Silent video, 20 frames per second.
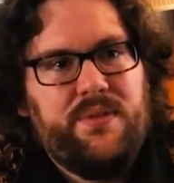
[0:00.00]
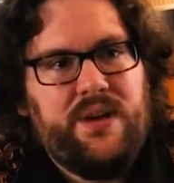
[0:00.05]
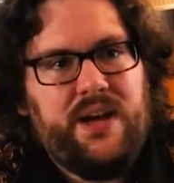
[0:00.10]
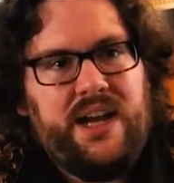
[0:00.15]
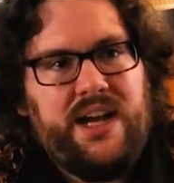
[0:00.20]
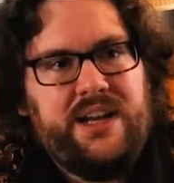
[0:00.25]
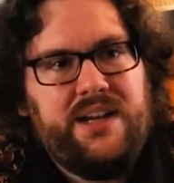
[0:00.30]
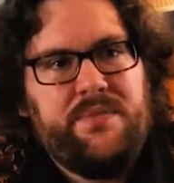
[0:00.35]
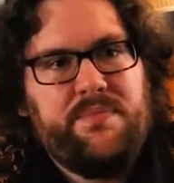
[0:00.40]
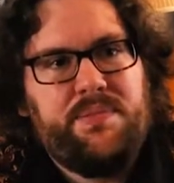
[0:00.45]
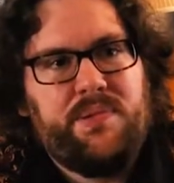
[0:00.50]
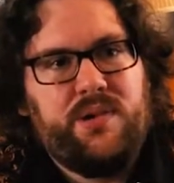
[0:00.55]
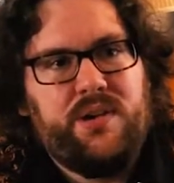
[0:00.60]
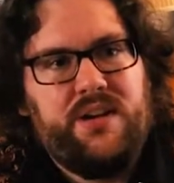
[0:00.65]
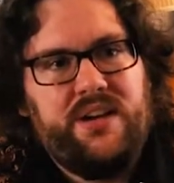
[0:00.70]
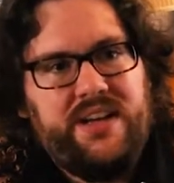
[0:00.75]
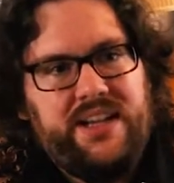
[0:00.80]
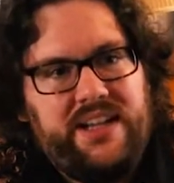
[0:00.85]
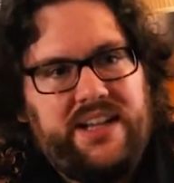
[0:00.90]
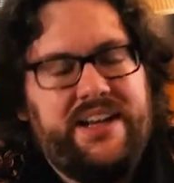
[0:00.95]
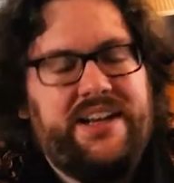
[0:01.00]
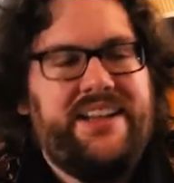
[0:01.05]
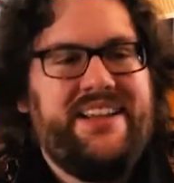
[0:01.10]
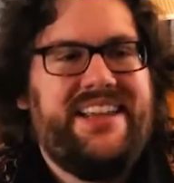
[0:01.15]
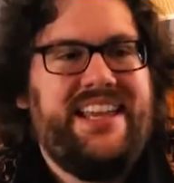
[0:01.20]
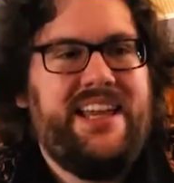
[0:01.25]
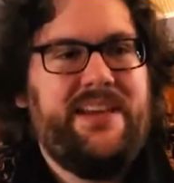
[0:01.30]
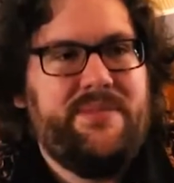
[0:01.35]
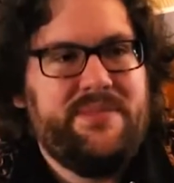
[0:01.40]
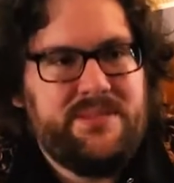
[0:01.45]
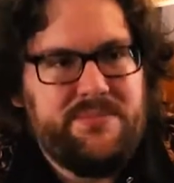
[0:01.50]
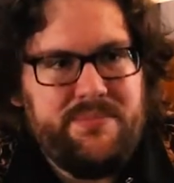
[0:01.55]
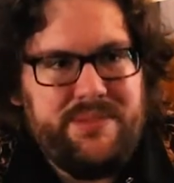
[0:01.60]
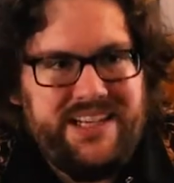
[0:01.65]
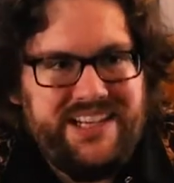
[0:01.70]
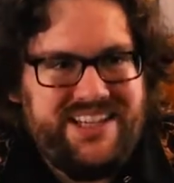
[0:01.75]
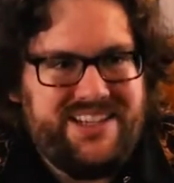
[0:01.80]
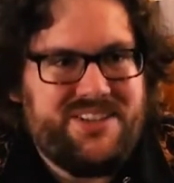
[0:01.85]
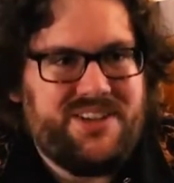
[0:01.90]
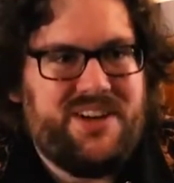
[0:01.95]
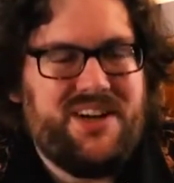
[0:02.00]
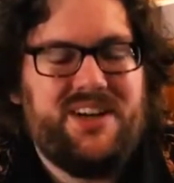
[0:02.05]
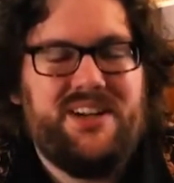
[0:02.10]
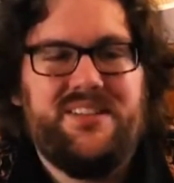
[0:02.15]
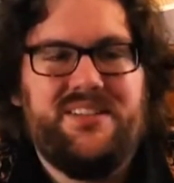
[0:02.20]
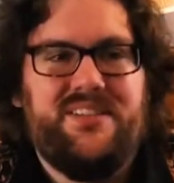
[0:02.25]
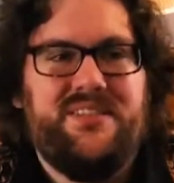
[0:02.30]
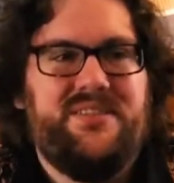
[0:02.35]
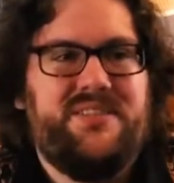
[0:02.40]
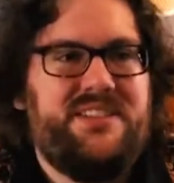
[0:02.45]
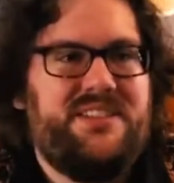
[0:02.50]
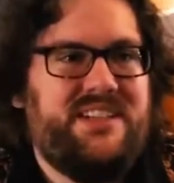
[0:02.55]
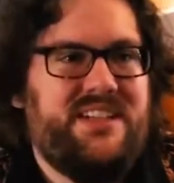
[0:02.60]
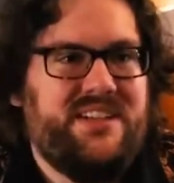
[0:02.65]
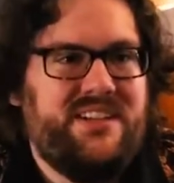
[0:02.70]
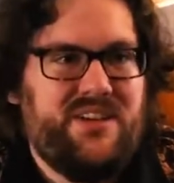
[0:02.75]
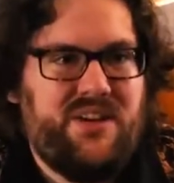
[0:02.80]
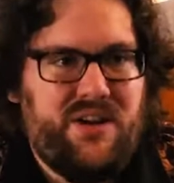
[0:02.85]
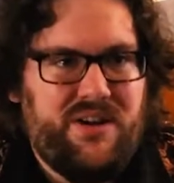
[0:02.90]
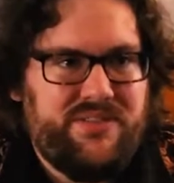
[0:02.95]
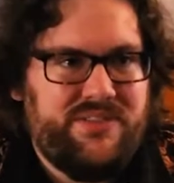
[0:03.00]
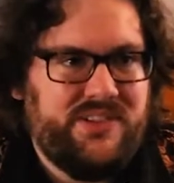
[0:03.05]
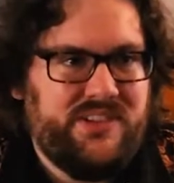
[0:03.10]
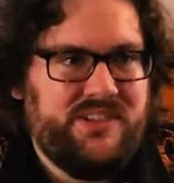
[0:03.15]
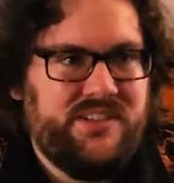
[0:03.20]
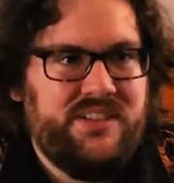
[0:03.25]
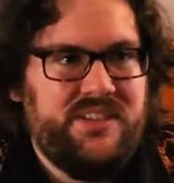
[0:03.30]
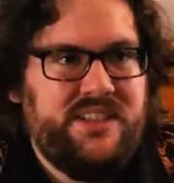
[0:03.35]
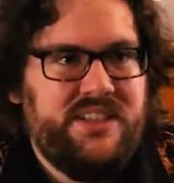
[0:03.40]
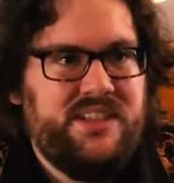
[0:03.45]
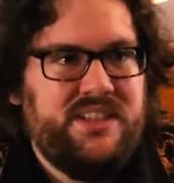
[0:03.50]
I'd imported it and it came as a MIDI guitar, which sounded awful.